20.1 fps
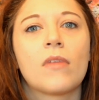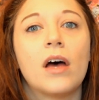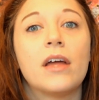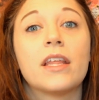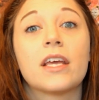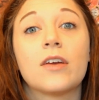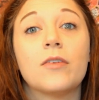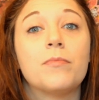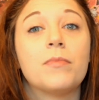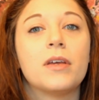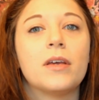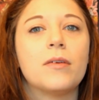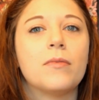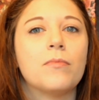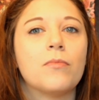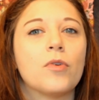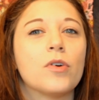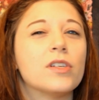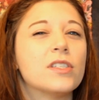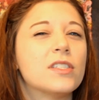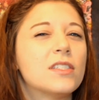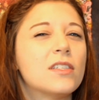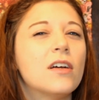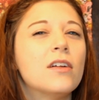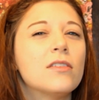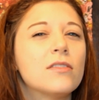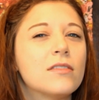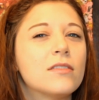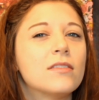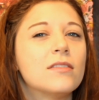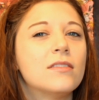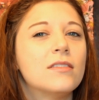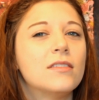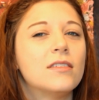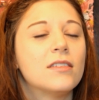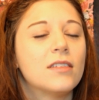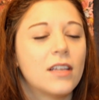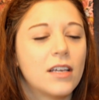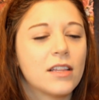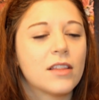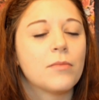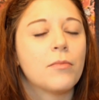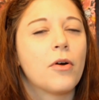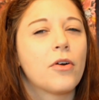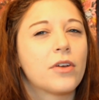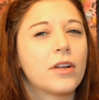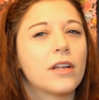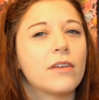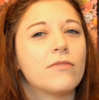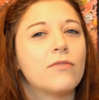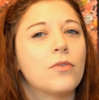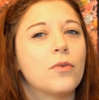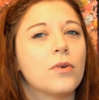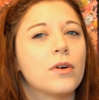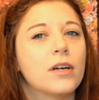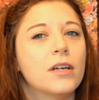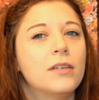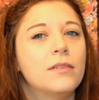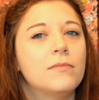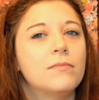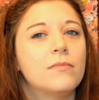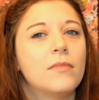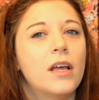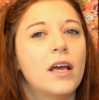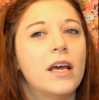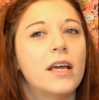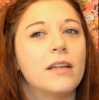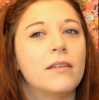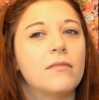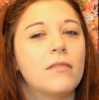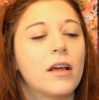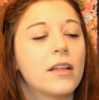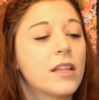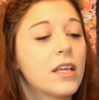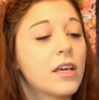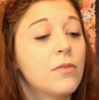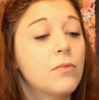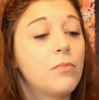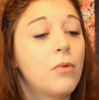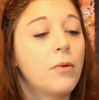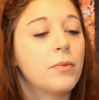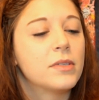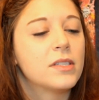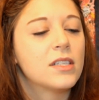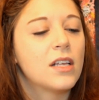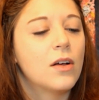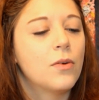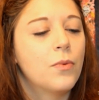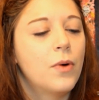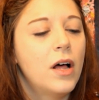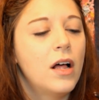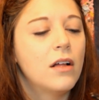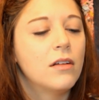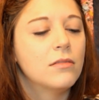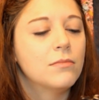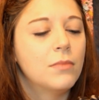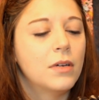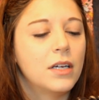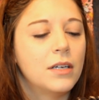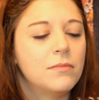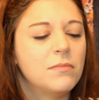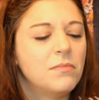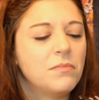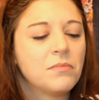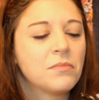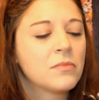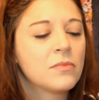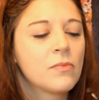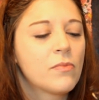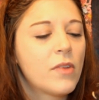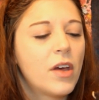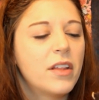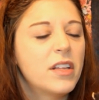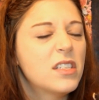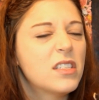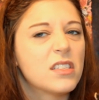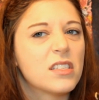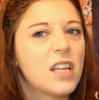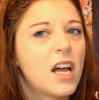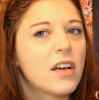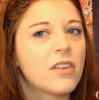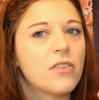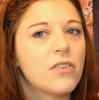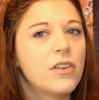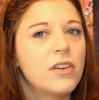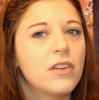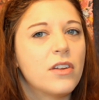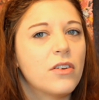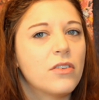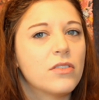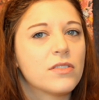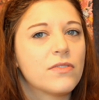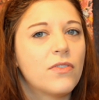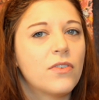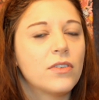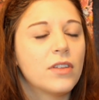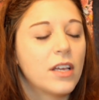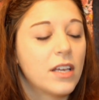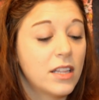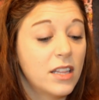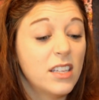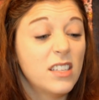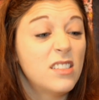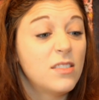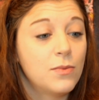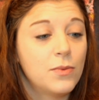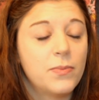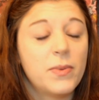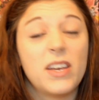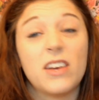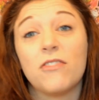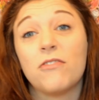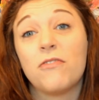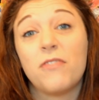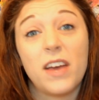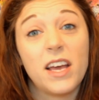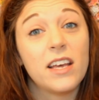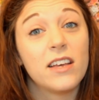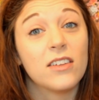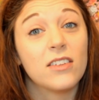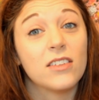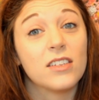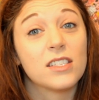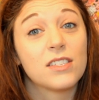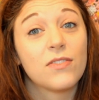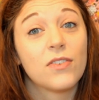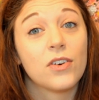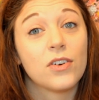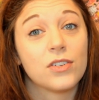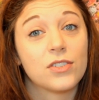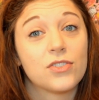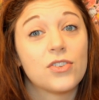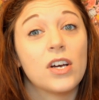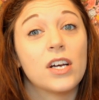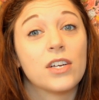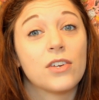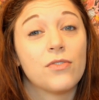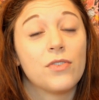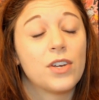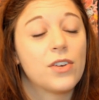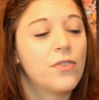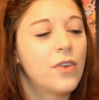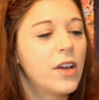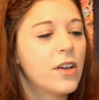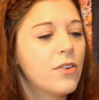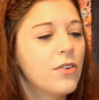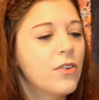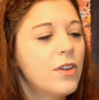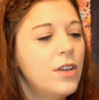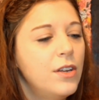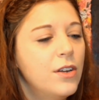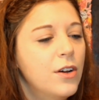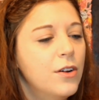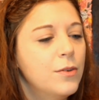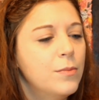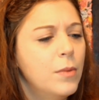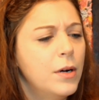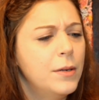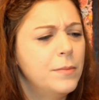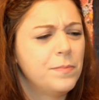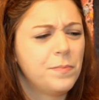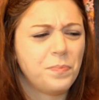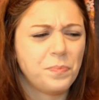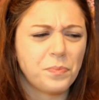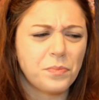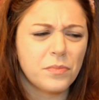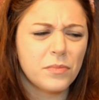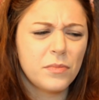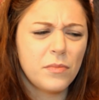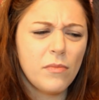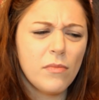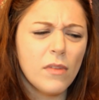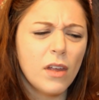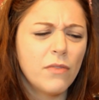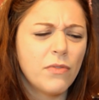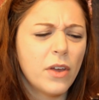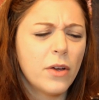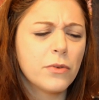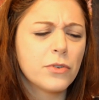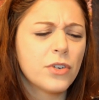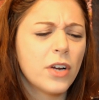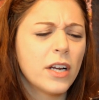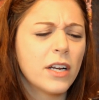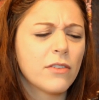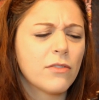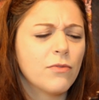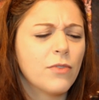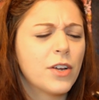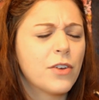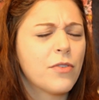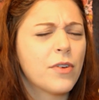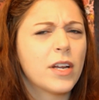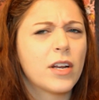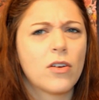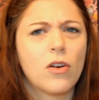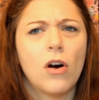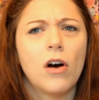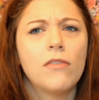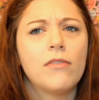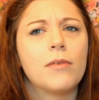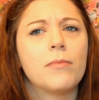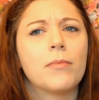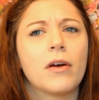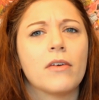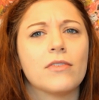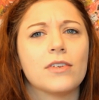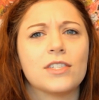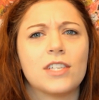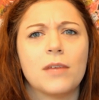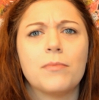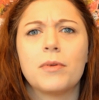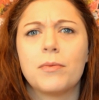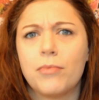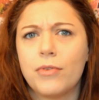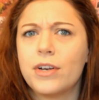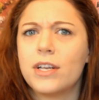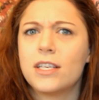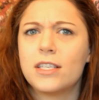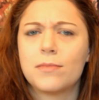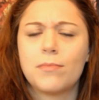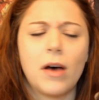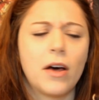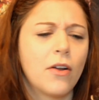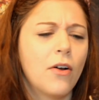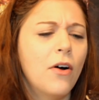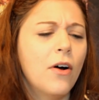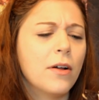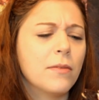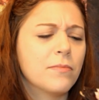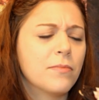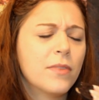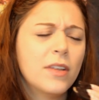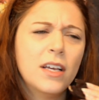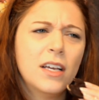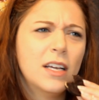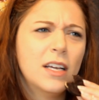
I think it would be more adult, like the marketing for it, and I think it would probably sell well. But this is not cookie dough. Like this would be a fail as far as trying to recreate cookie dough. But if they were trying to recreate a coffee beverage, that'd be pretty spot on.